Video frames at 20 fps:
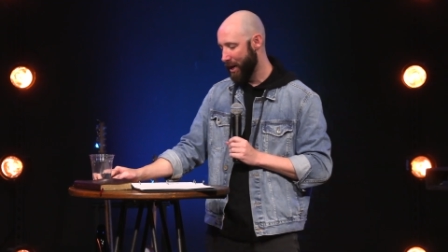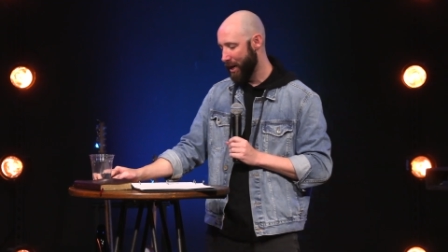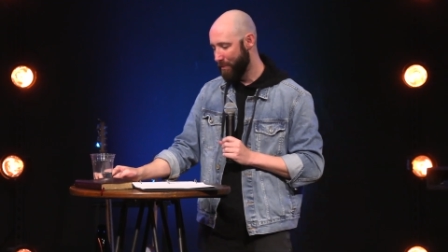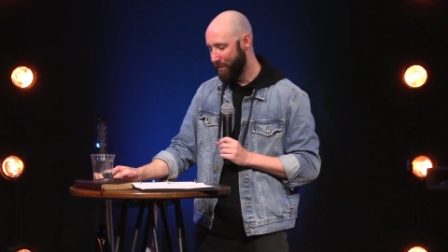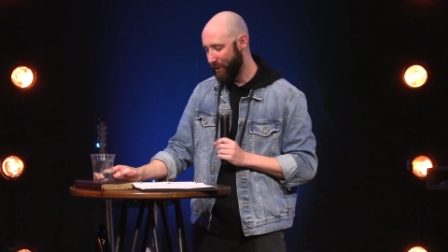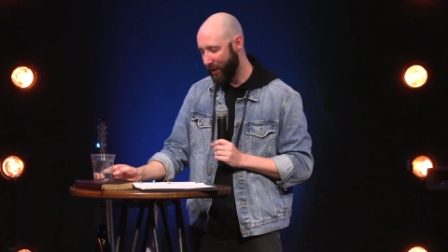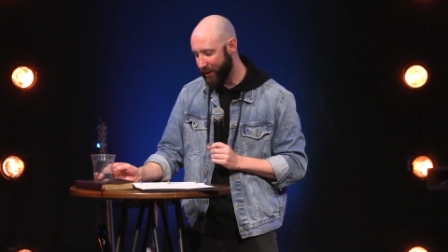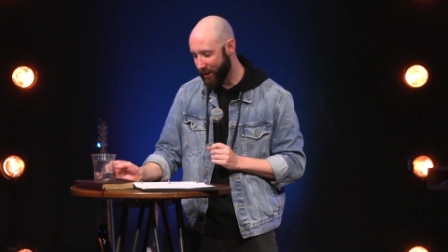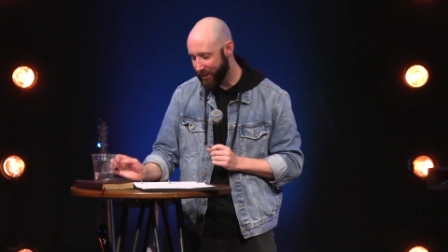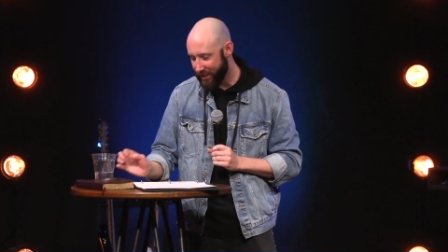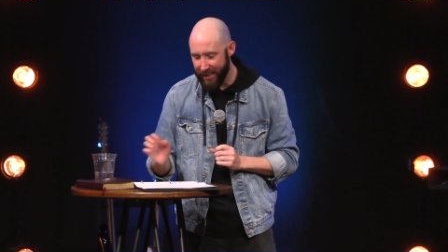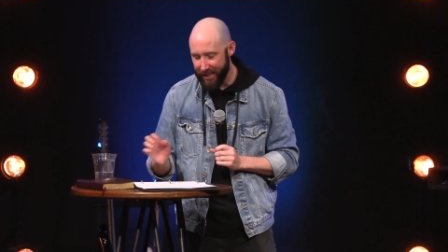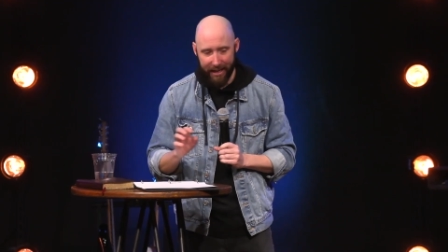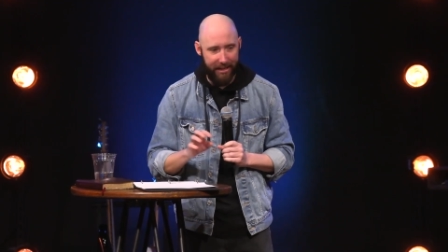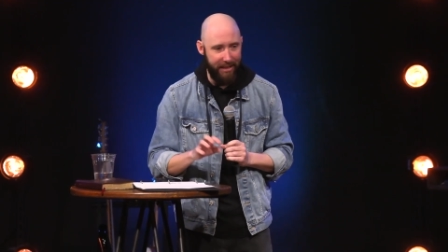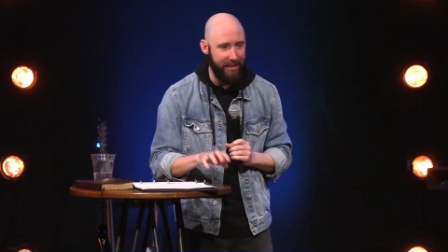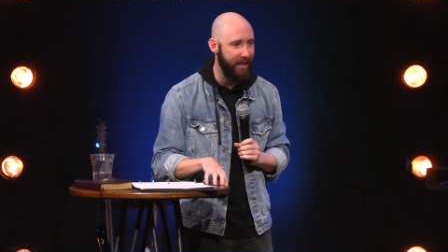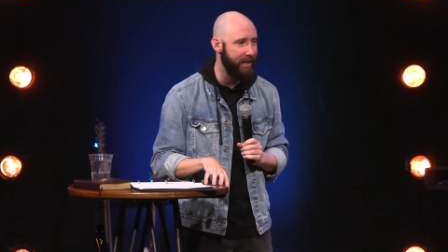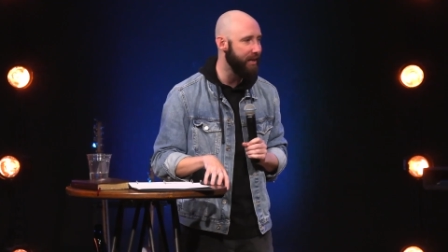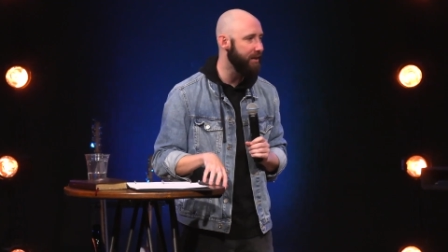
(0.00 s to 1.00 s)
because they
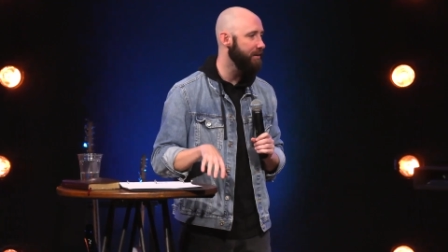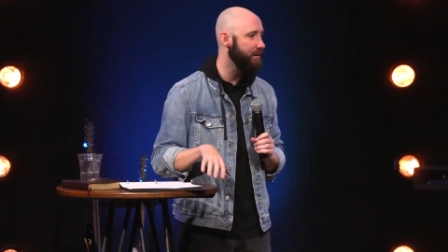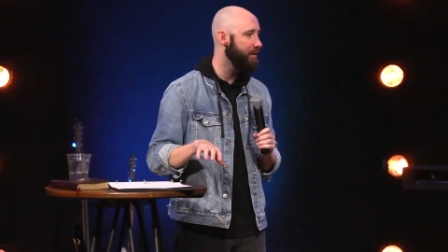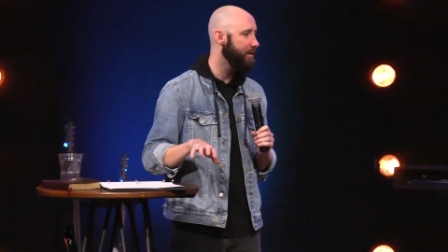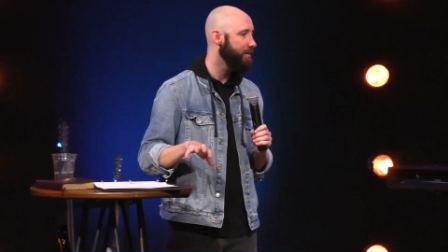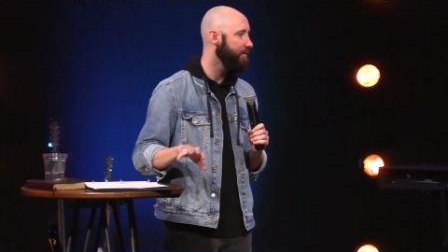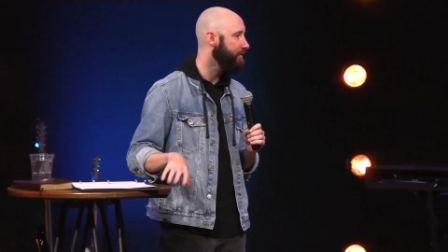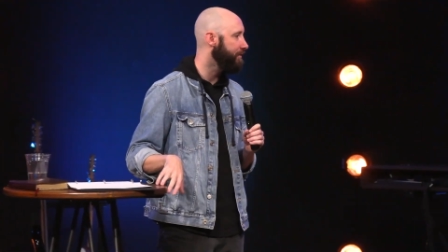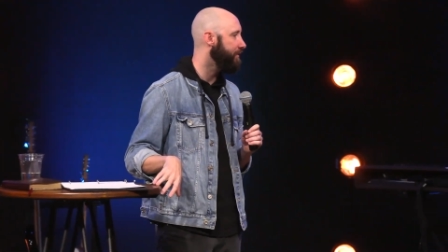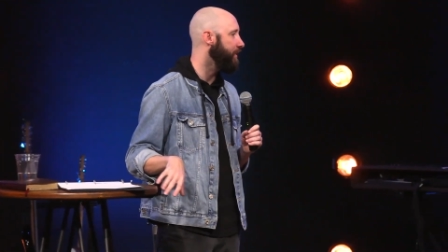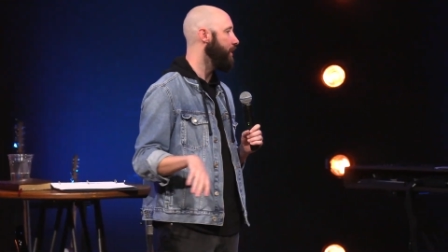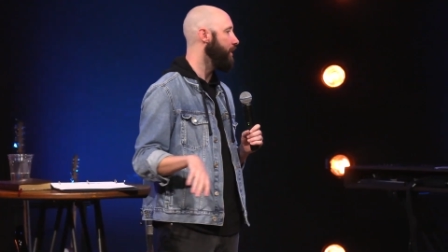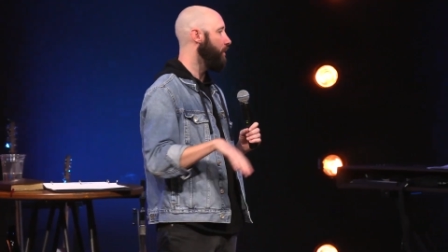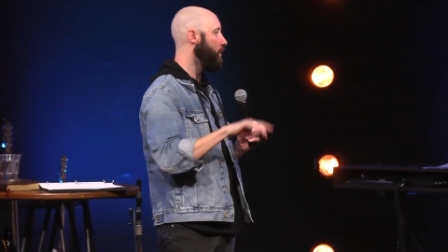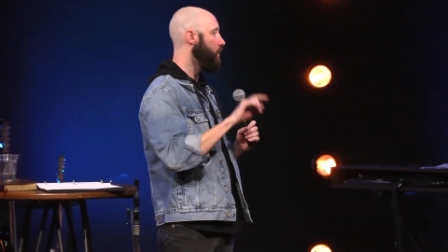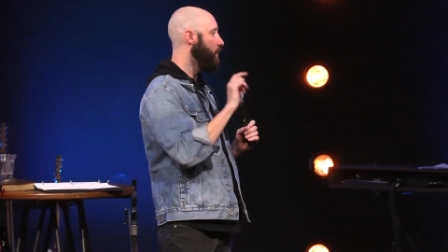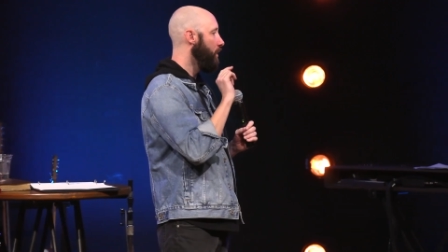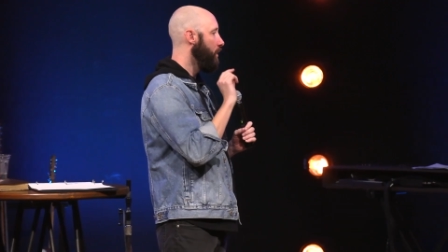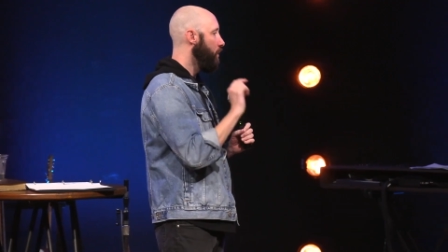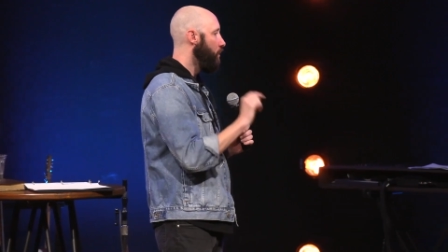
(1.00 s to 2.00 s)
didn't
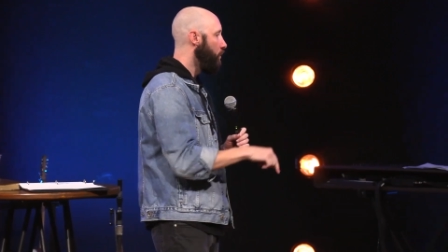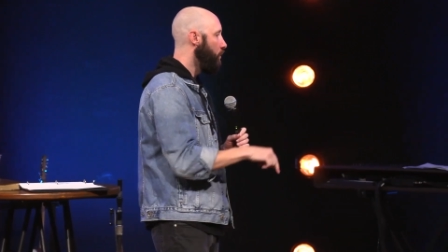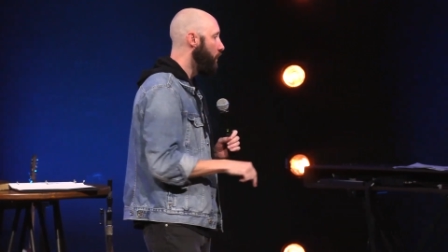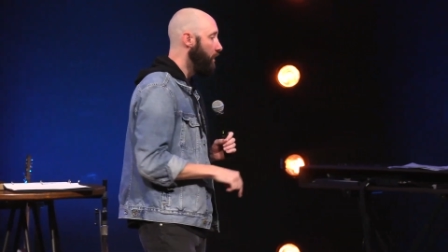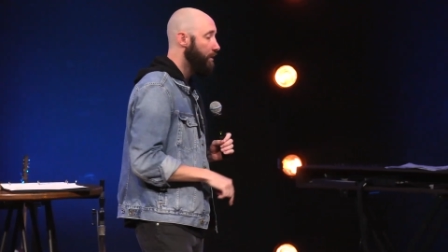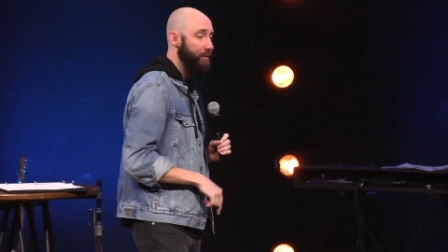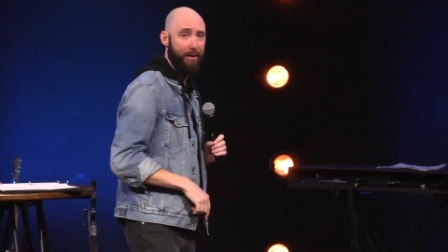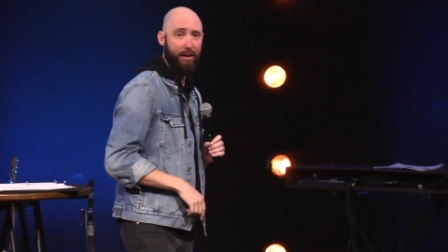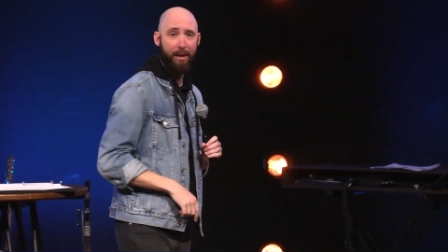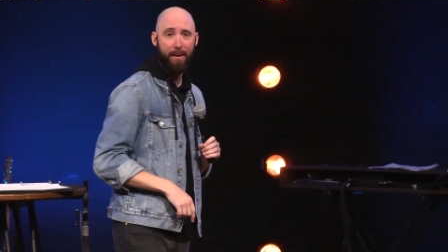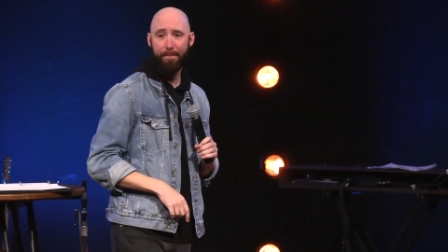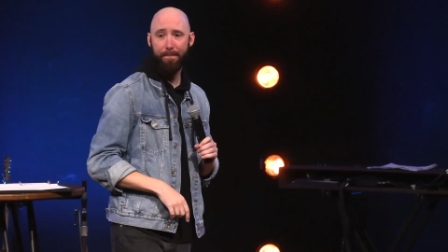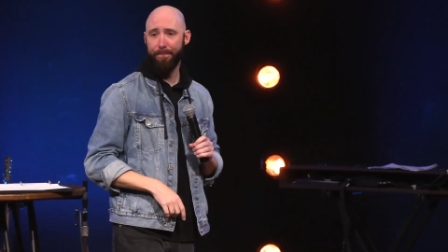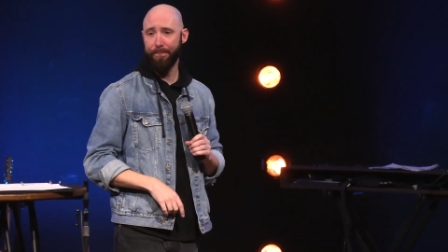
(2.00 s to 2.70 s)
feel worthy?